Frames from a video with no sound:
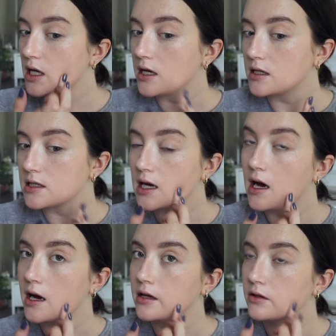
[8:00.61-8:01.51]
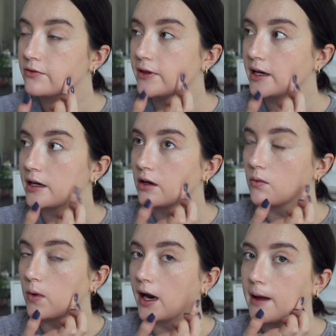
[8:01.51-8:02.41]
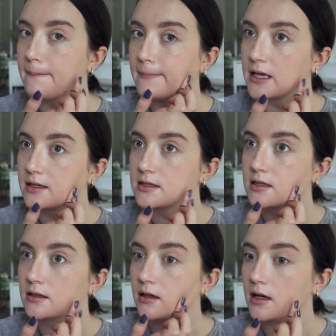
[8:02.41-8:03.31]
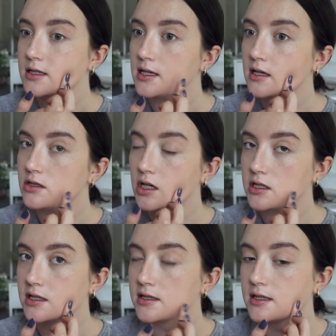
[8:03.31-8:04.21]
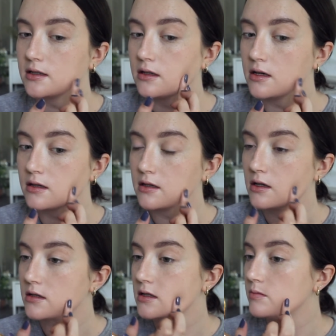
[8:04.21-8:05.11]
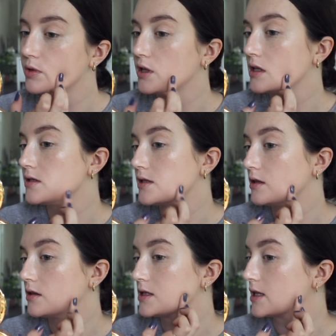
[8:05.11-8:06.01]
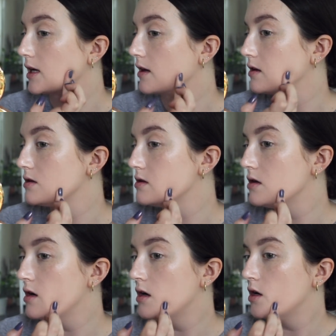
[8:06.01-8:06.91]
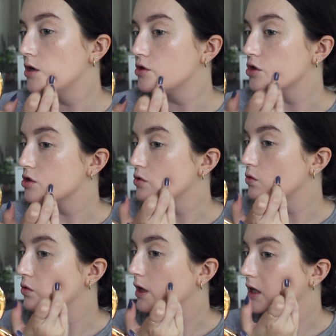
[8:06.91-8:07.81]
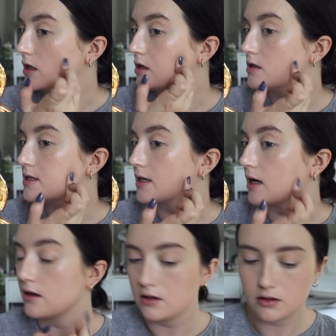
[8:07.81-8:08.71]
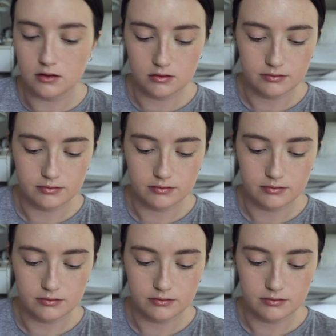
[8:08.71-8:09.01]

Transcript: say it's kind of like when I mix the Glossier Stretch Concealer and the NARS Complete Concealer together, just already together.